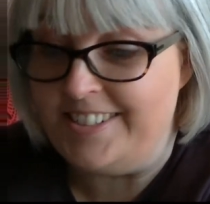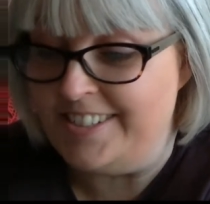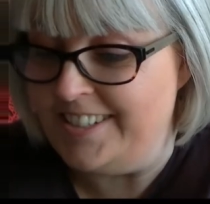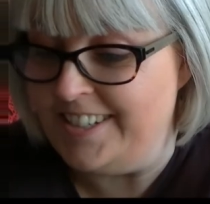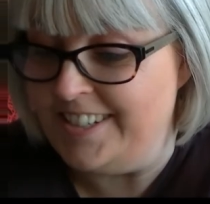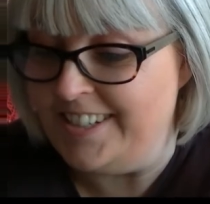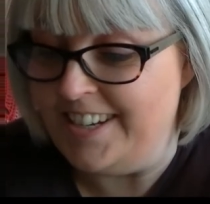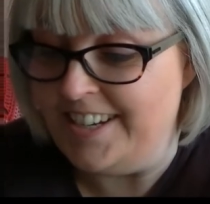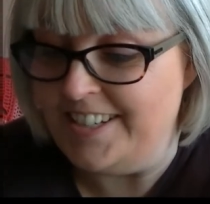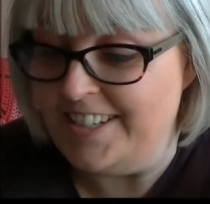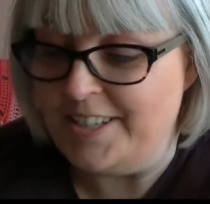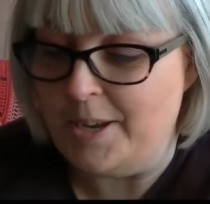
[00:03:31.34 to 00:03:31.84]

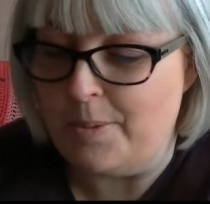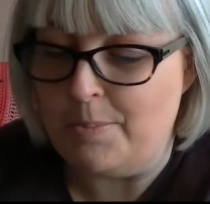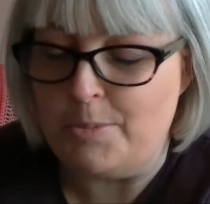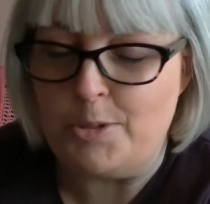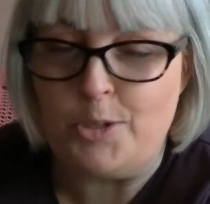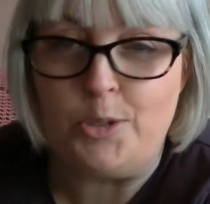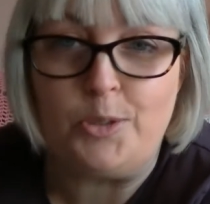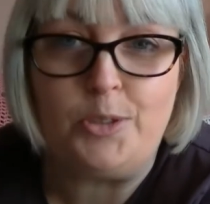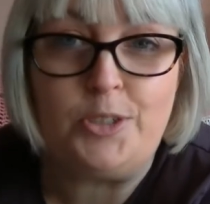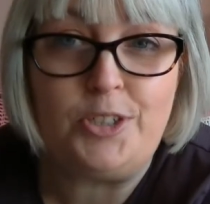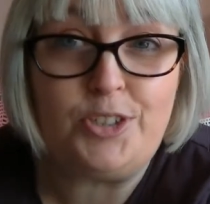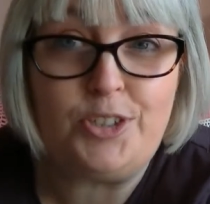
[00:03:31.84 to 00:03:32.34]
today's
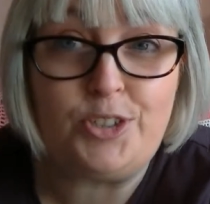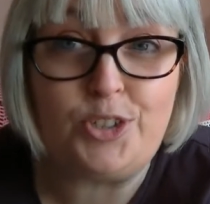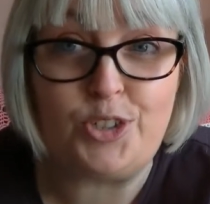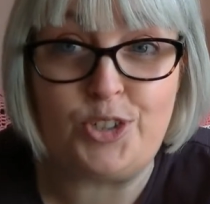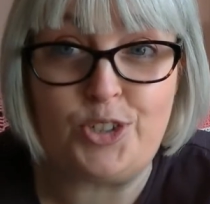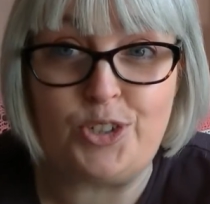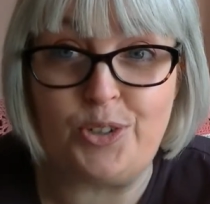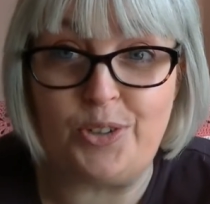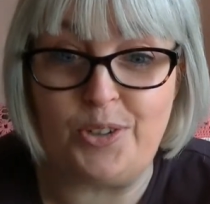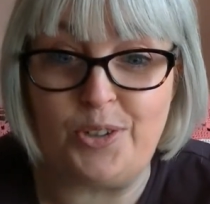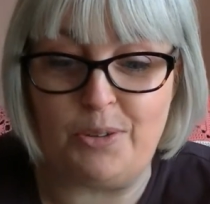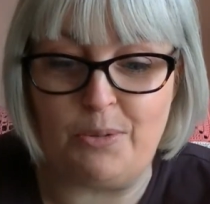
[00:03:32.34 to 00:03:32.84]
episode to
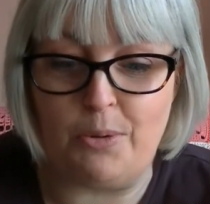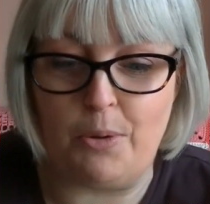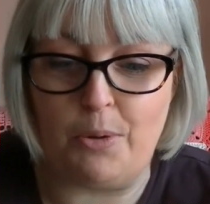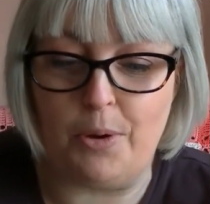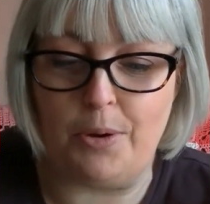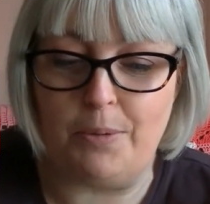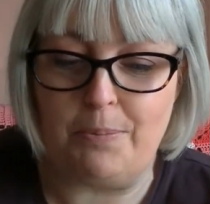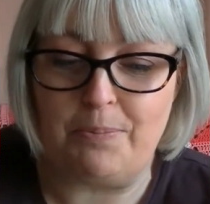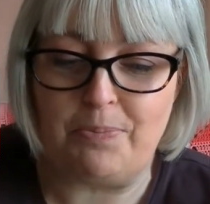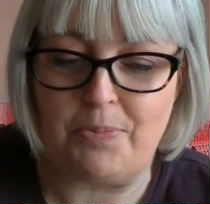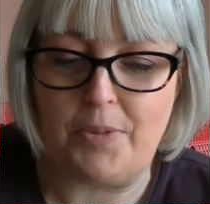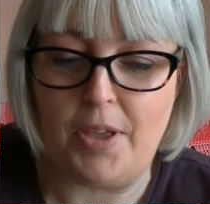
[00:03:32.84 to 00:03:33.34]
show you
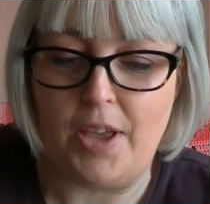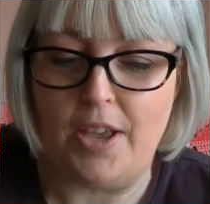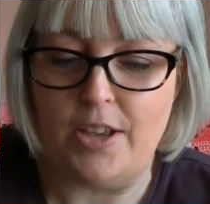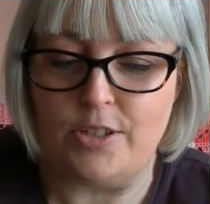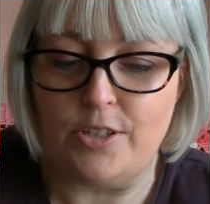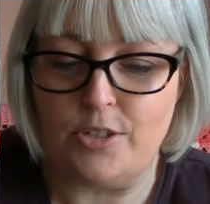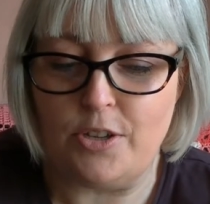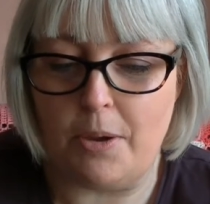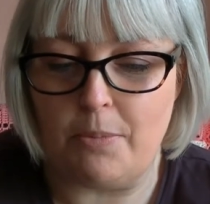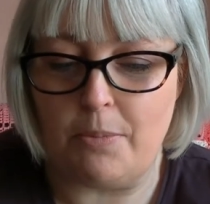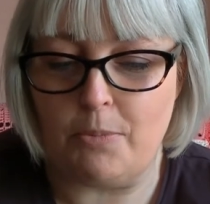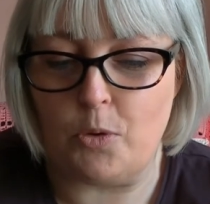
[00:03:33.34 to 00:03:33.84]
all.
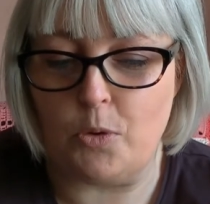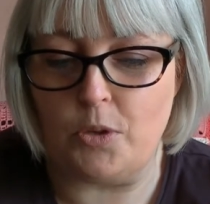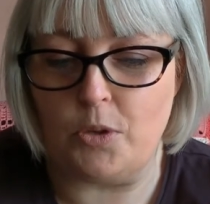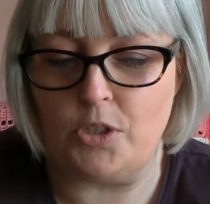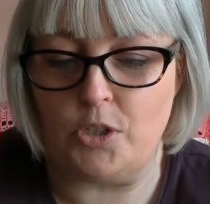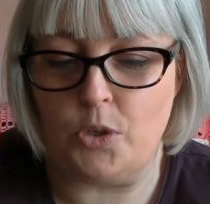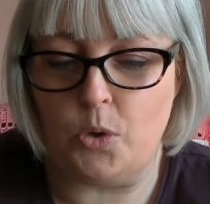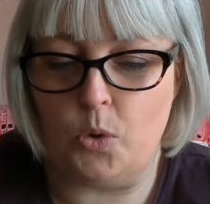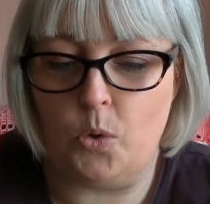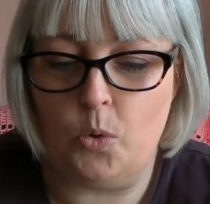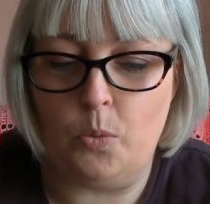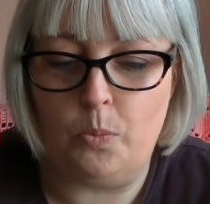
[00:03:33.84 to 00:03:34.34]
So I'm going
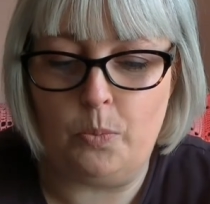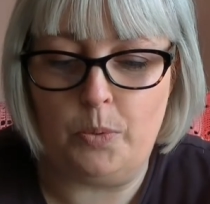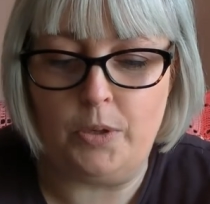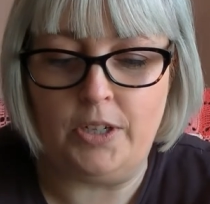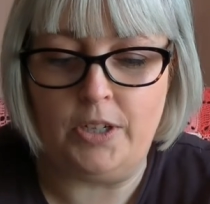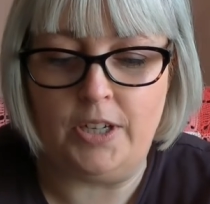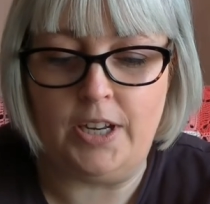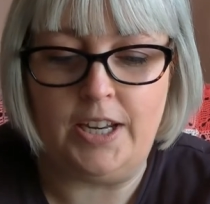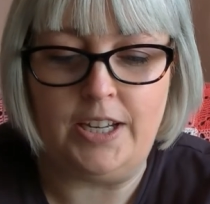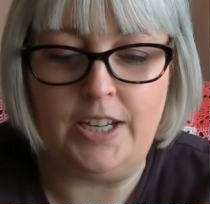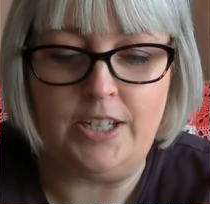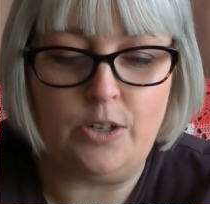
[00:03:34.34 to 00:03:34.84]
to
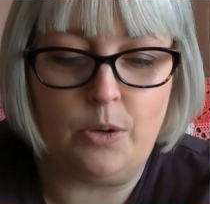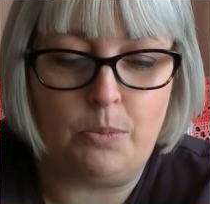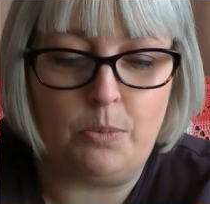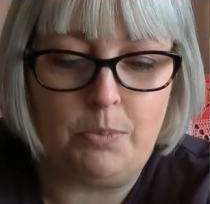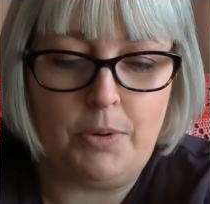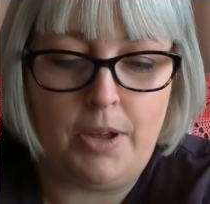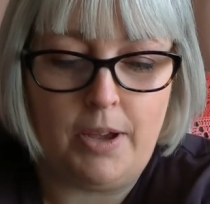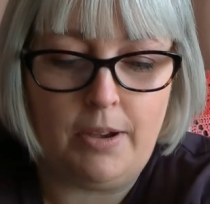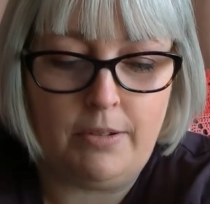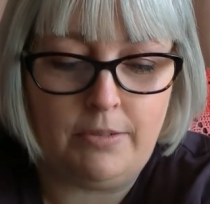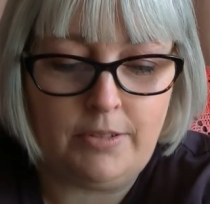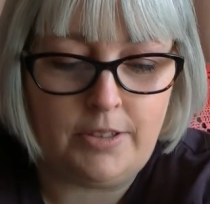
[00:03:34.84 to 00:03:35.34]
open it up
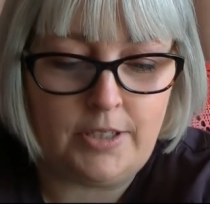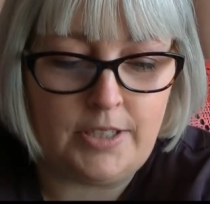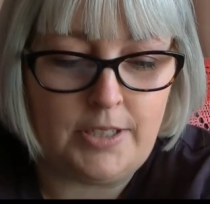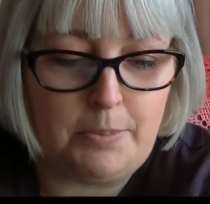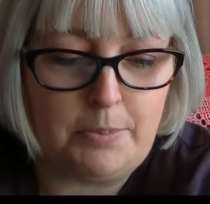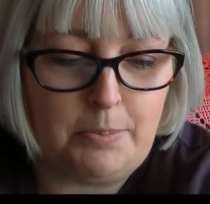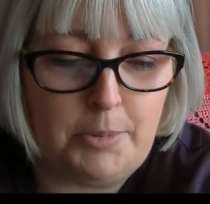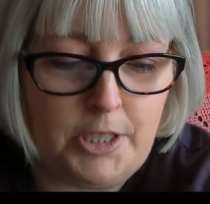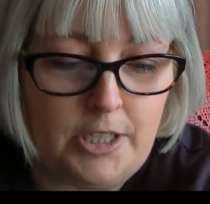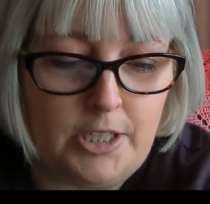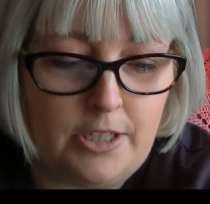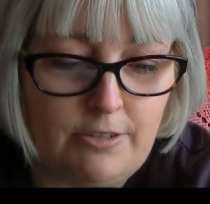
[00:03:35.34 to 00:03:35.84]
now. There's a
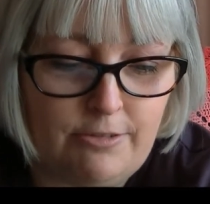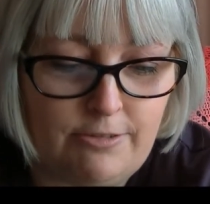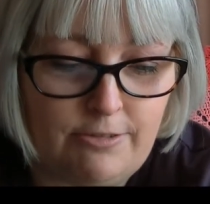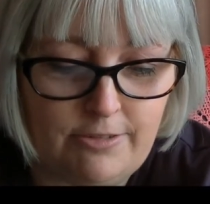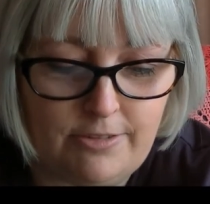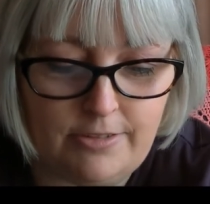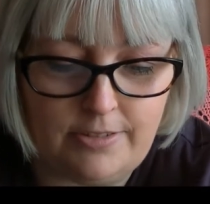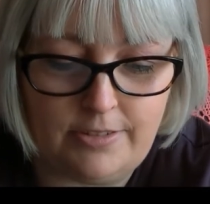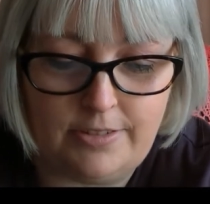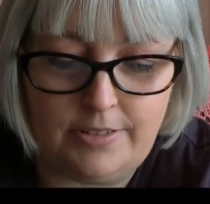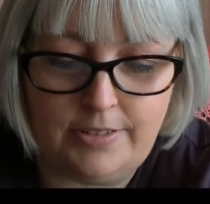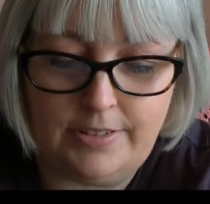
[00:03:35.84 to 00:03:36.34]
bit of,
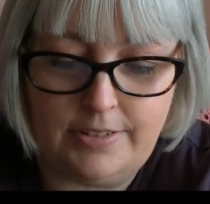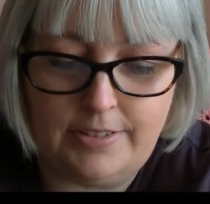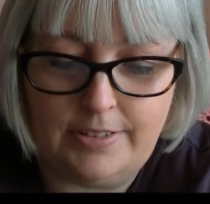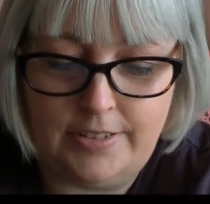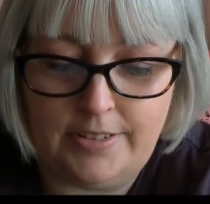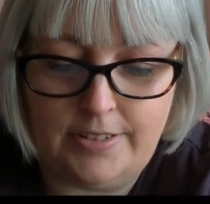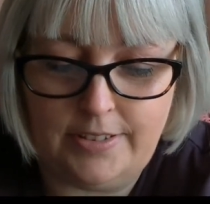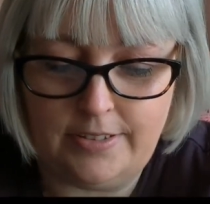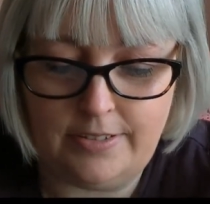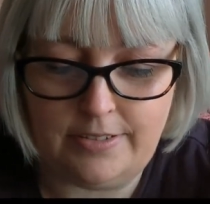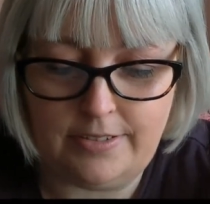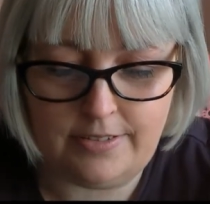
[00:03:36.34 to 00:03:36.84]

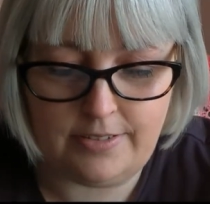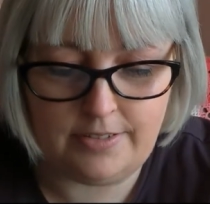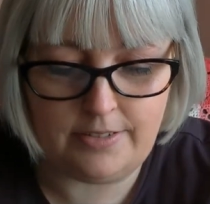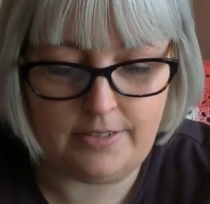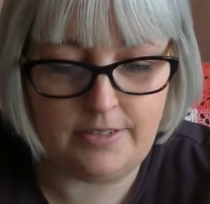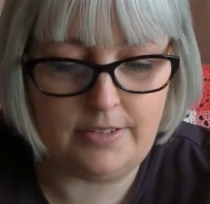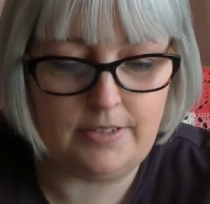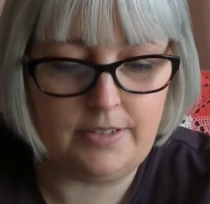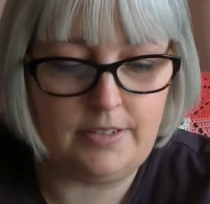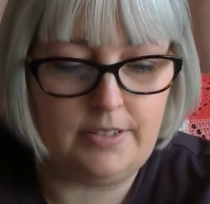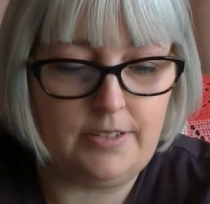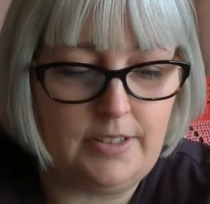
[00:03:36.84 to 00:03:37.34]

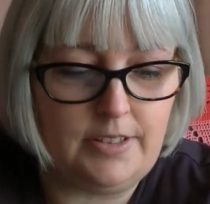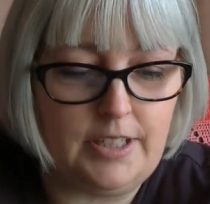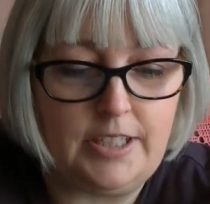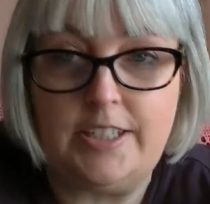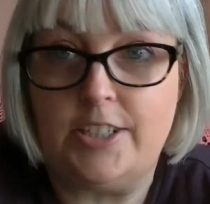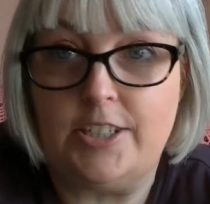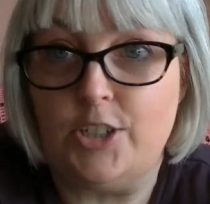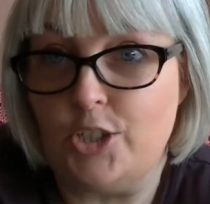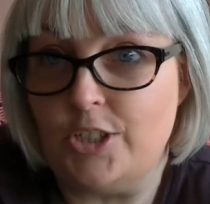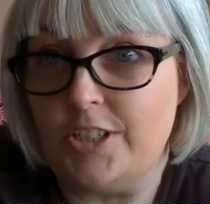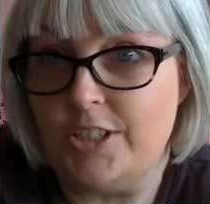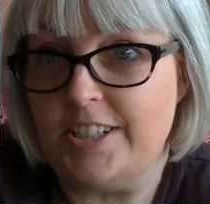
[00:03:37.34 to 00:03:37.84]

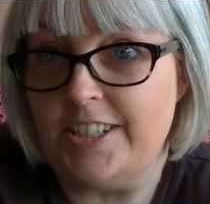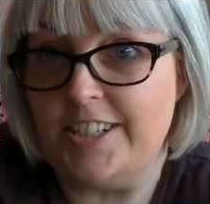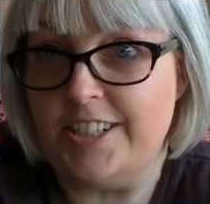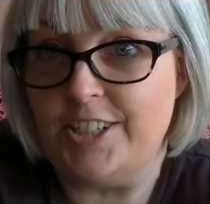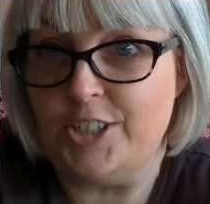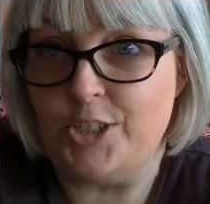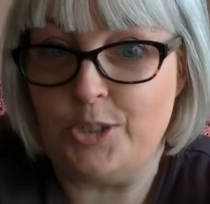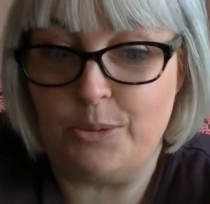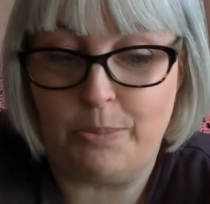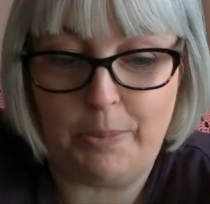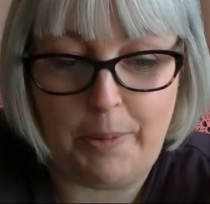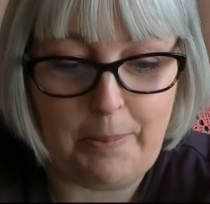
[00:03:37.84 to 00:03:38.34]
that's just the
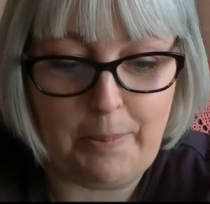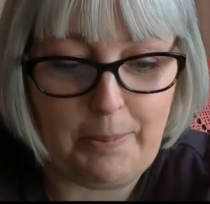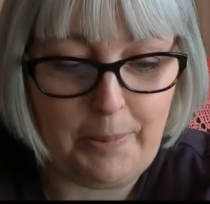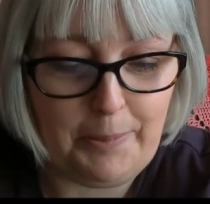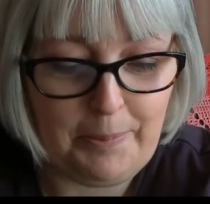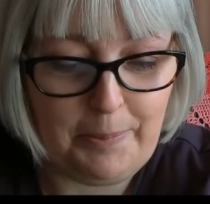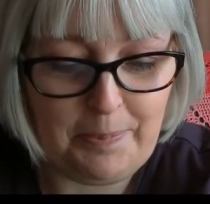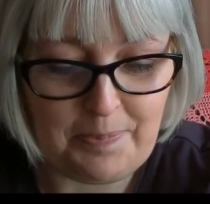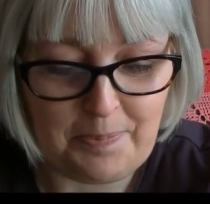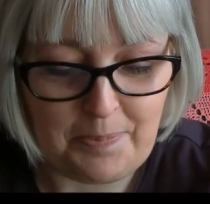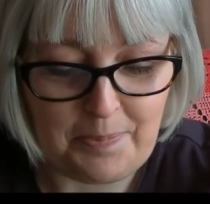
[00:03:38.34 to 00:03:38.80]
tissue paper.